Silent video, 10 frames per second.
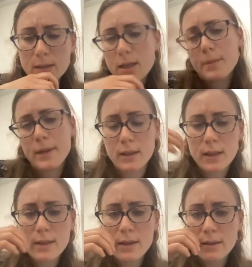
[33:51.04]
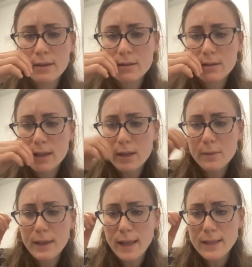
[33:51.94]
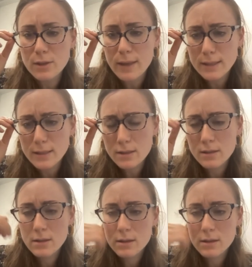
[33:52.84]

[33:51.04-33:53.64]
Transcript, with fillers: great. Yeah. Be, the, it'll be online, so that's.